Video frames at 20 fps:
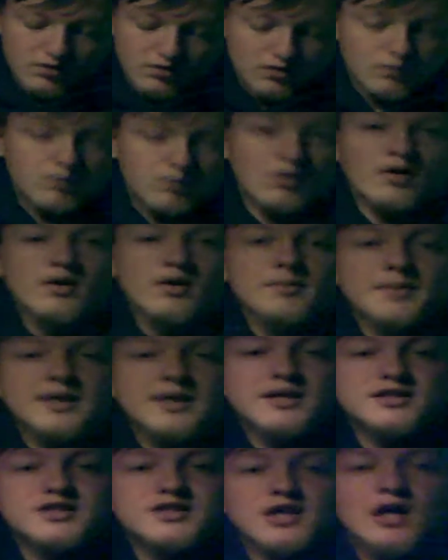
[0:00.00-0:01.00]
We're going to be
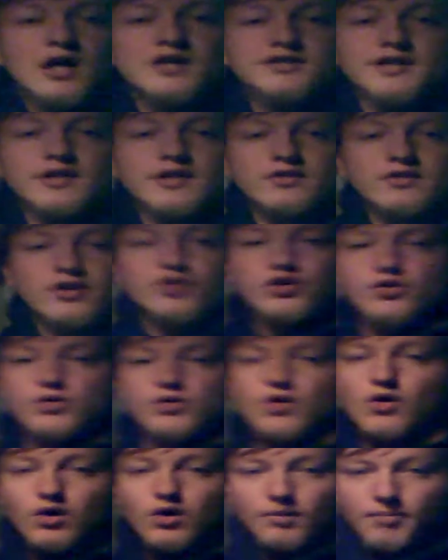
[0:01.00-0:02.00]
discussing the New
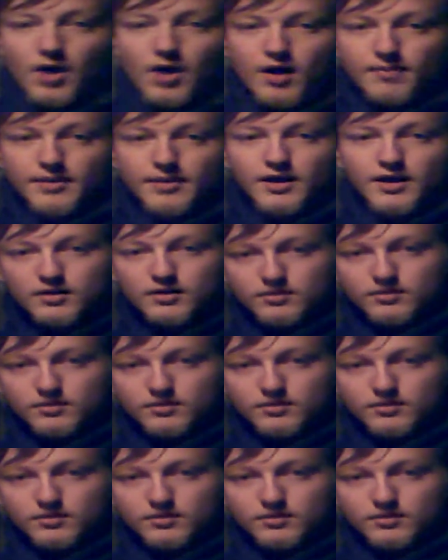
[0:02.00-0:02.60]
York bombing,